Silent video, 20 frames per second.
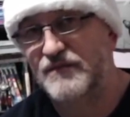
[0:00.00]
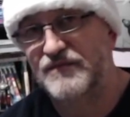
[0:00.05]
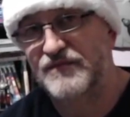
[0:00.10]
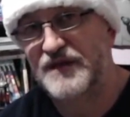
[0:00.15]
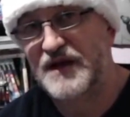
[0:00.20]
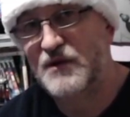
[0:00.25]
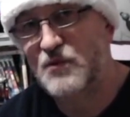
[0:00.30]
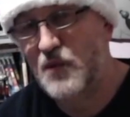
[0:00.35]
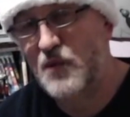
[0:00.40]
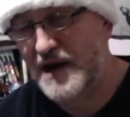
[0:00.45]

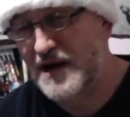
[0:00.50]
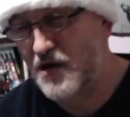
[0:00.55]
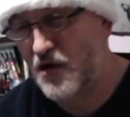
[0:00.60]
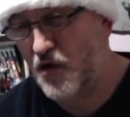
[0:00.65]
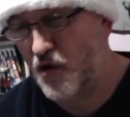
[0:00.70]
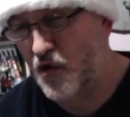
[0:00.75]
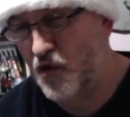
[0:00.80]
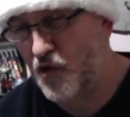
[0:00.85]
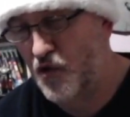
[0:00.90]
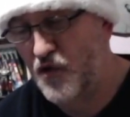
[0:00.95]
They went
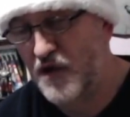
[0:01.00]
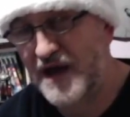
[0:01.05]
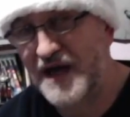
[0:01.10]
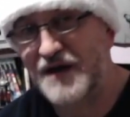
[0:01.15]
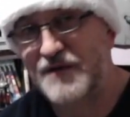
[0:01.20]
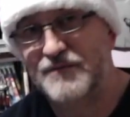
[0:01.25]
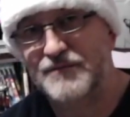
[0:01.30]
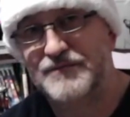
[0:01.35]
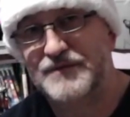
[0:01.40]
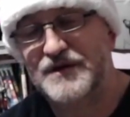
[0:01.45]
all
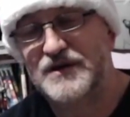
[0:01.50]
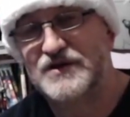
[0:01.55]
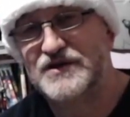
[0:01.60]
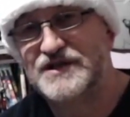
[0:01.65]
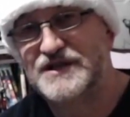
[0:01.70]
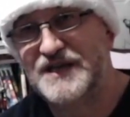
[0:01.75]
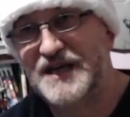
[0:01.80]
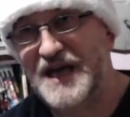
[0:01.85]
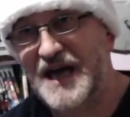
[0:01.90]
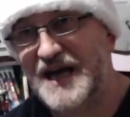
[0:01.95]
out because
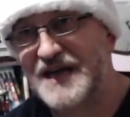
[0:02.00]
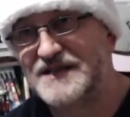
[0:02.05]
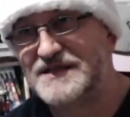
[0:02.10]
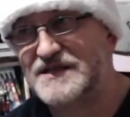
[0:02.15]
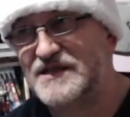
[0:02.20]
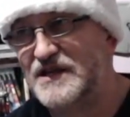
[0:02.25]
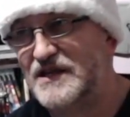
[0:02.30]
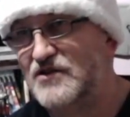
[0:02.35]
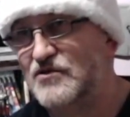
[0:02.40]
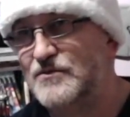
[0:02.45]
they had
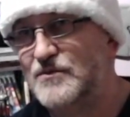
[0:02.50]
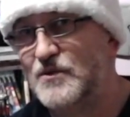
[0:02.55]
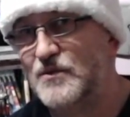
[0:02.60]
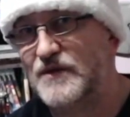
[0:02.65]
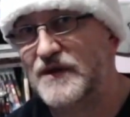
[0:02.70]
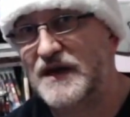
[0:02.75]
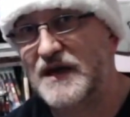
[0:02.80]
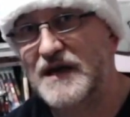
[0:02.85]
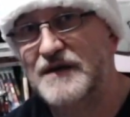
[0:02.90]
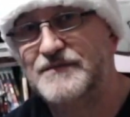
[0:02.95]
to come up
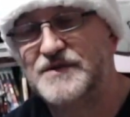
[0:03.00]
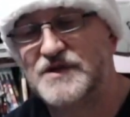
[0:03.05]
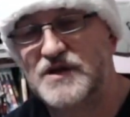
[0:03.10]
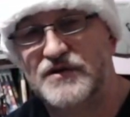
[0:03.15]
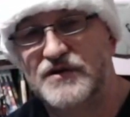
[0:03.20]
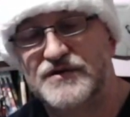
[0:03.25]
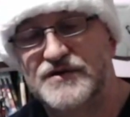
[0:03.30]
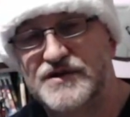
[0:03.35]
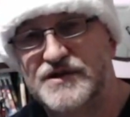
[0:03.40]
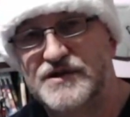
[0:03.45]
with a games
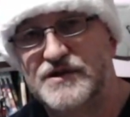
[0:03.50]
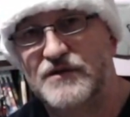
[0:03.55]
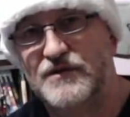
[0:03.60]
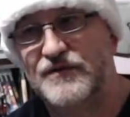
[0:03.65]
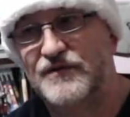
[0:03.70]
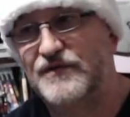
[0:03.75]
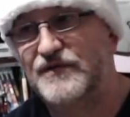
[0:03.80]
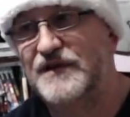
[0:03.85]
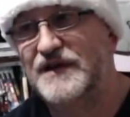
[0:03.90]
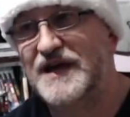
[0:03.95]

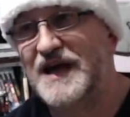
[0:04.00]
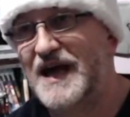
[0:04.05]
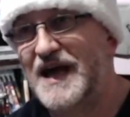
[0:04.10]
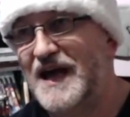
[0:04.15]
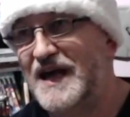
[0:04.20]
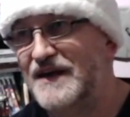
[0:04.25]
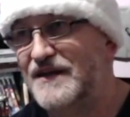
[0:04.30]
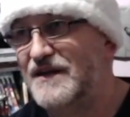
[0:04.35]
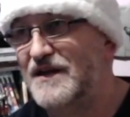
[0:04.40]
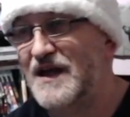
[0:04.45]
console that
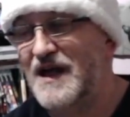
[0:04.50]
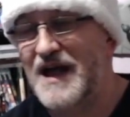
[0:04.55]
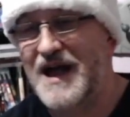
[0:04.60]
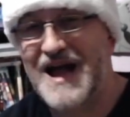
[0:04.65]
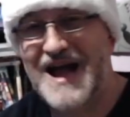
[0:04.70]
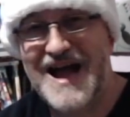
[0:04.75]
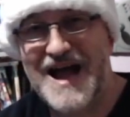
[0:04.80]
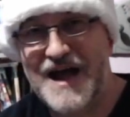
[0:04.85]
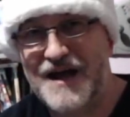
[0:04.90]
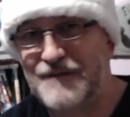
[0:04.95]
had
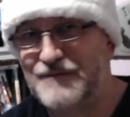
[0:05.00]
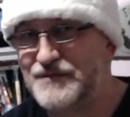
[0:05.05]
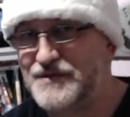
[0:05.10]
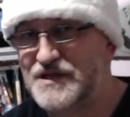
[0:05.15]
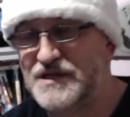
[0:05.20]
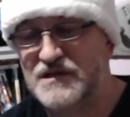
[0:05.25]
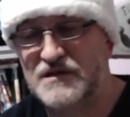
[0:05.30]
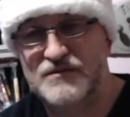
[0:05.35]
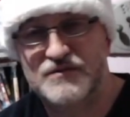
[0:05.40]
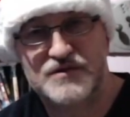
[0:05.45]

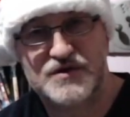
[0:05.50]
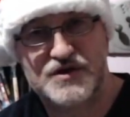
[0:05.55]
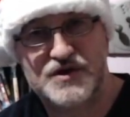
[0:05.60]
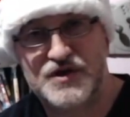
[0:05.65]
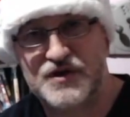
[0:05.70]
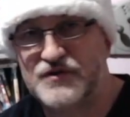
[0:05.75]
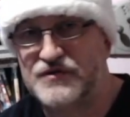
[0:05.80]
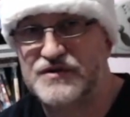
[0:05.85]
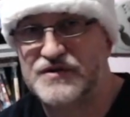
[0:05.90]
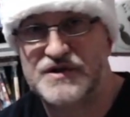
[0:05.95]
absolute
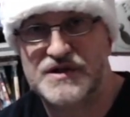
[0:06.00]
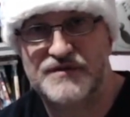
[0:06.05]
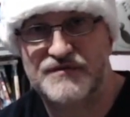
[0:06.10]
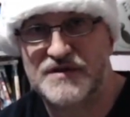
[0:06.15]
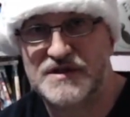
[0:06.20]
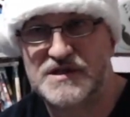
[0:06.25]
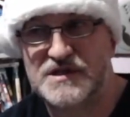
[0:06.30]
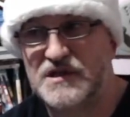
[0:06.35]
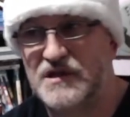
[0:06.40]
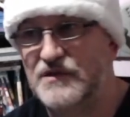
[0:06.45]
tons of
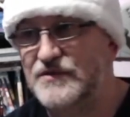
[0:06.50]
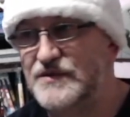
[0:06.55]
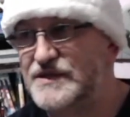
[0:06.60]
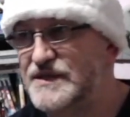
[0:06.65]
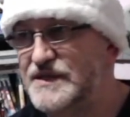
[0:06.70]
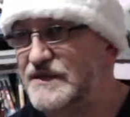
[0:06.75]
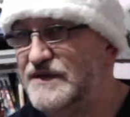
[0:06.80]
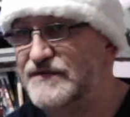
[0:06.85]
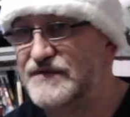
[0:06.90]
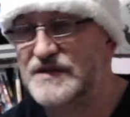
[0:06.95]

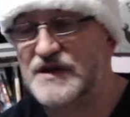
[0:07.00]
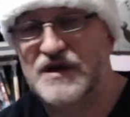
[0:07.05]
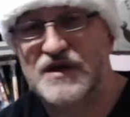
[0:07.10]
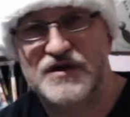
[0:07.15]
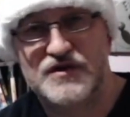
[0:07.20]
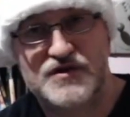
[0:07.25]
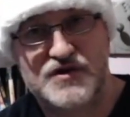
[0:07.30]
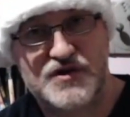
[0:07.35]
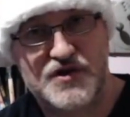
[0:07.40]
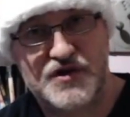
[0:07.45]
exclusives,
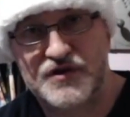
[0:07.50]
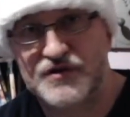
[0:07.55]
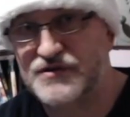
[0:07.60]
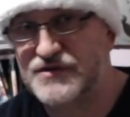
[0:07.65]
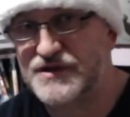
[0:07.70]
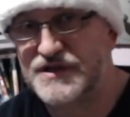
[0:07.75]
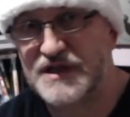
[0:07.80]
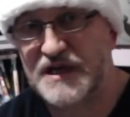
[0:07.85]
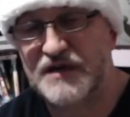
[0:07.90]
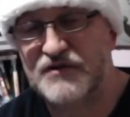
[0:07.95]

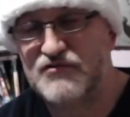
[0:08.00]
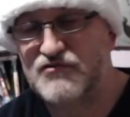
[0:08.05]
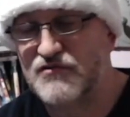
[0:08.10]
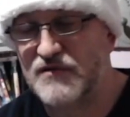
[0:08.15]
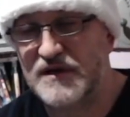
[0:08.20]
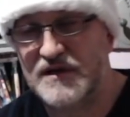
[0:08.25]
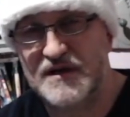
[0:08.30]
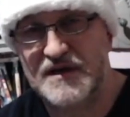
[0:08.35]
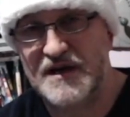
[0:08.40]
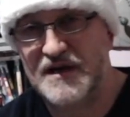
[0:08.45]
tons of
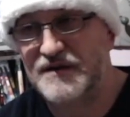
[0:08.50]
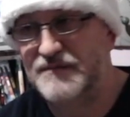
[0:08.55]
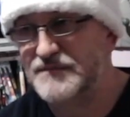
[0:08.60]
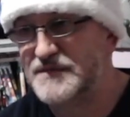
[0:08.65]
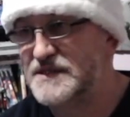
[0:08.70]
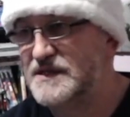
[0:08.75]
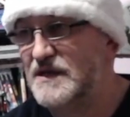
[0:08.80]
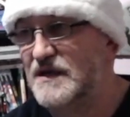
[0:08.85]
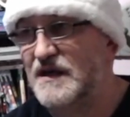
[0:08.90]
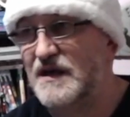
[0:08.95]
great
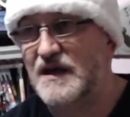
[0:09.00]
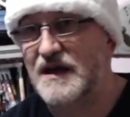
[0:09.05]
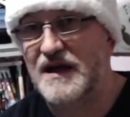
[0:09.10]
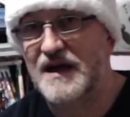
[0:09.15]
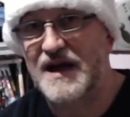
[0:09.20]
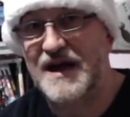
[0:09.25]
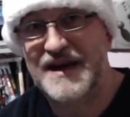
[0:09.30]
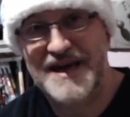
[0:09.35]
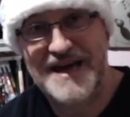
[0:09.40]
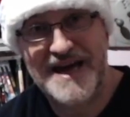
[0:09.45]
games,
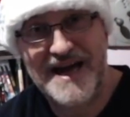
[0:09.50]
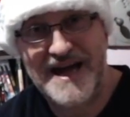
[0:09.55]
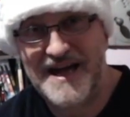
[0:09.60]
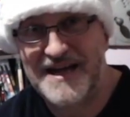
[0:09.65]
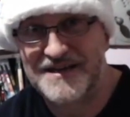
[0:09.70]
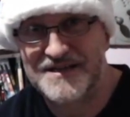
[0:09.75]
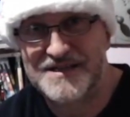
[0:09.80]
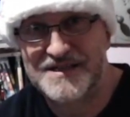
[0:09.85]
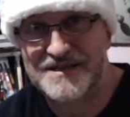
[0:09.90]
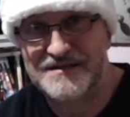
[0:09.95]
and it
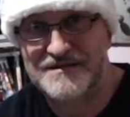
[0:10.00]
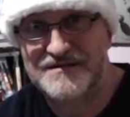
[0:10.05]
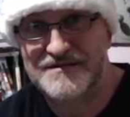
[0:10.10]
has.